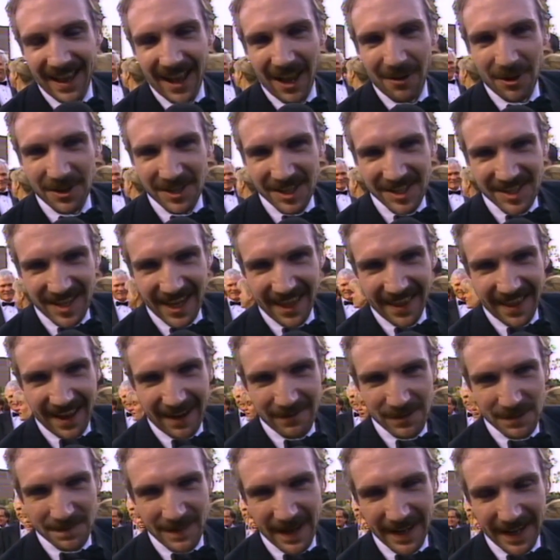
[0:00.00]
I want to say that
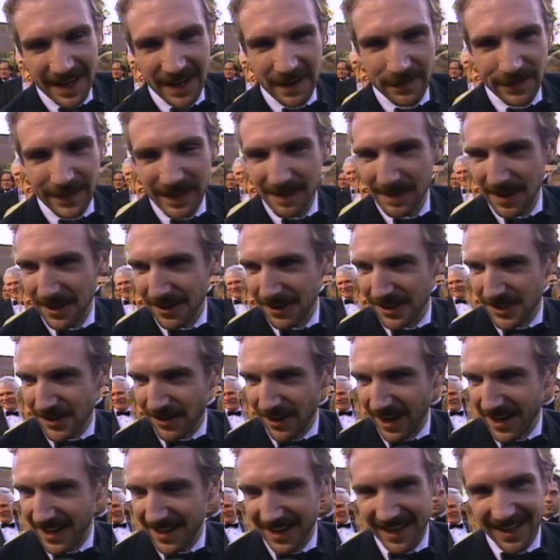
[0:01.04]
I was making a film in
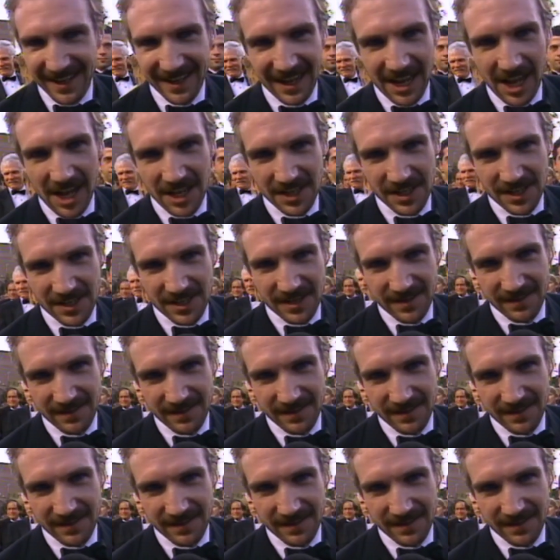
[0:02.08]
Australia last